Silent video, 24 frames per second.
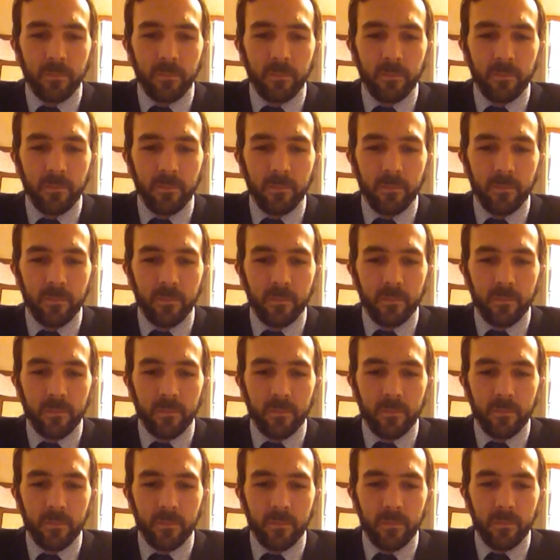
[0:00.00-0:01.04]

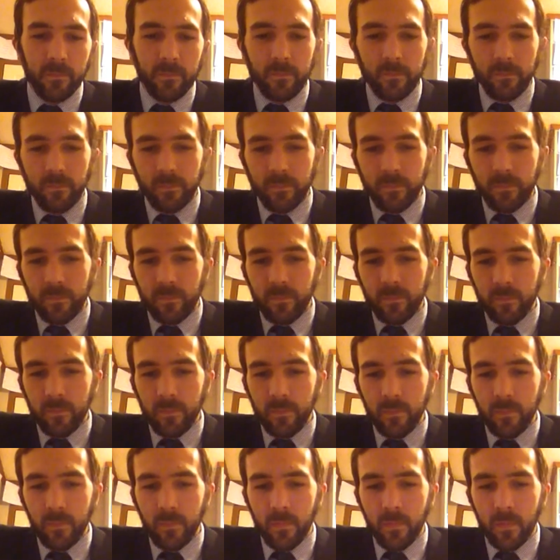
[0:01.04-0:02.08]

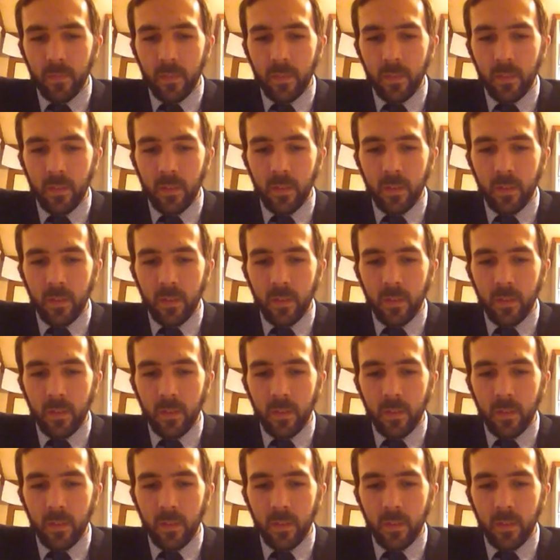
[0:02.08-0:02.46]
Nothing is said.